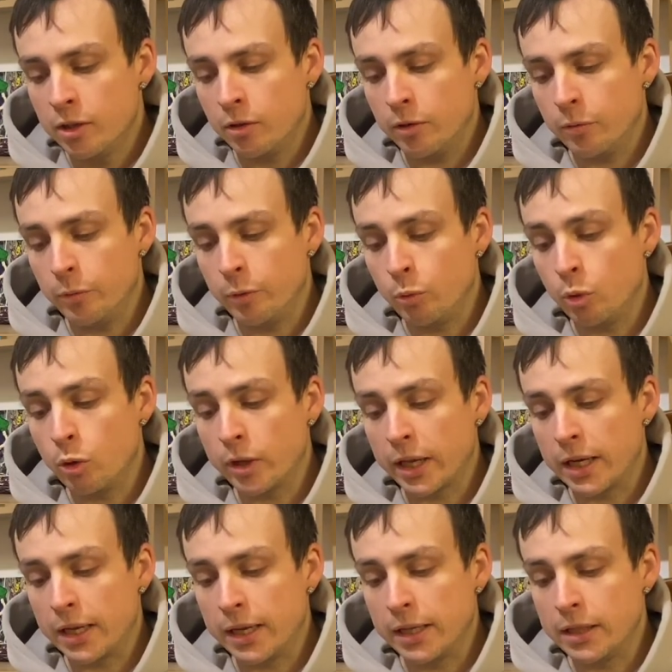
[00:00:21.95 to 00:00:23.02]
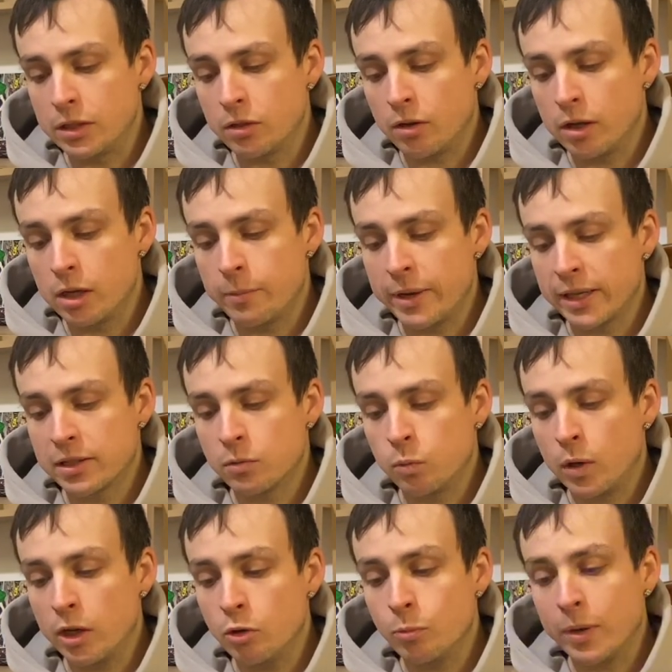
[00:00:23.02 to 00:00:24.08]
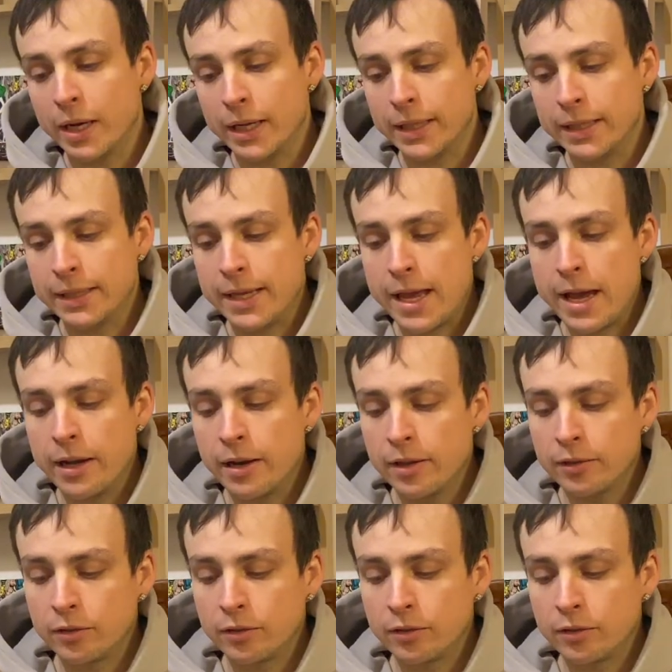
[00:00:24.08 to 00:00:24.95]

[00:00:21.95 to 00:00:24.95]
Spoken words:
and we will get a Dynamax Welma encounter.